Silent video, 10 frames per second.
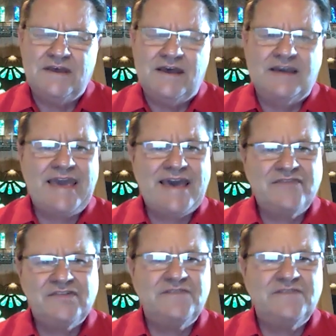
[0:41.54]
A
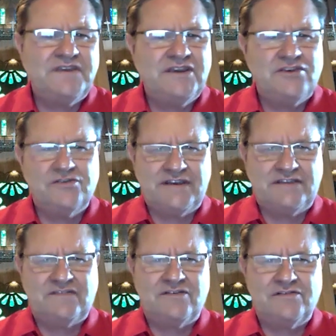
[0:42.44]
ghastly figure
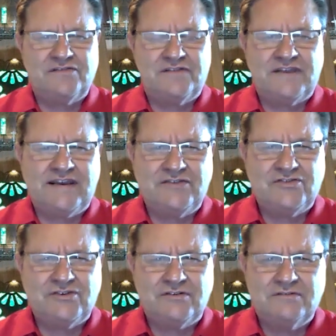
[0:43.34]
takes center
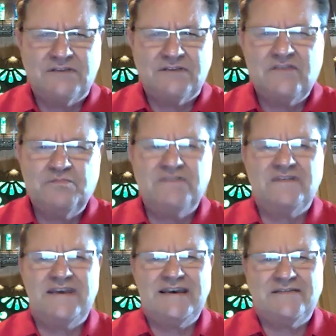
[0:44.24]
stage. He's
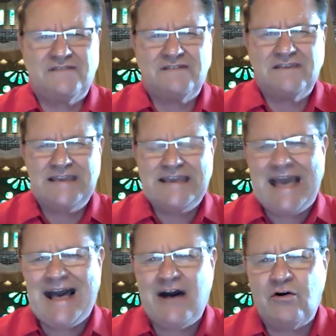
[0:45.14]
possessed. He
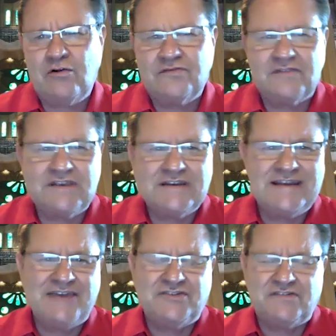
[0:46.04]
howls. He
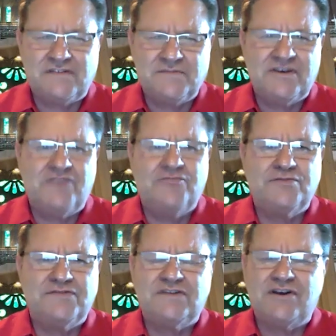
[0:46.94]
dashes himself
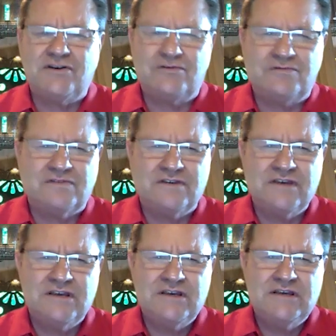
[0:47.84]
with stones.
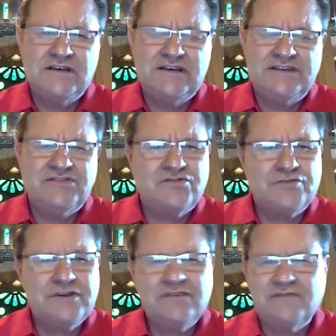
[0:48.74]
His
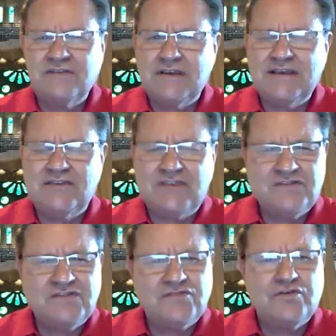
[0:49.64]
strength
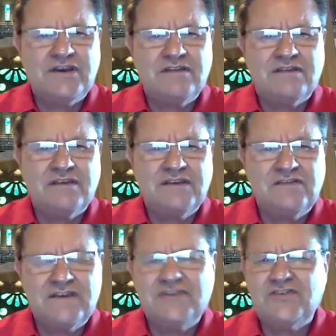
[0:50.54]

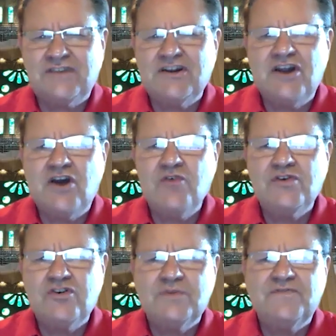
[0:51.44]
is such that no
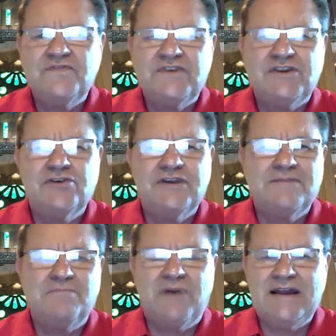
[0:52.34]
human figure
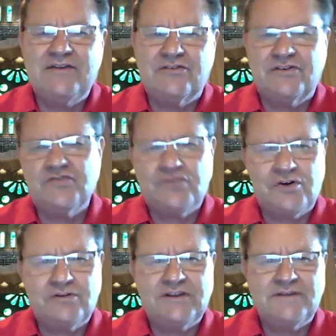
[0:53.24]
can bind or
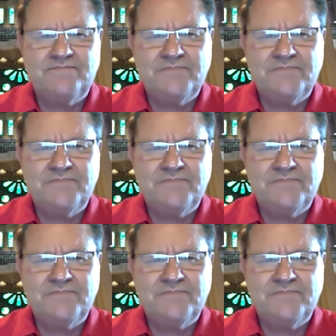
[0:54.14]
control him.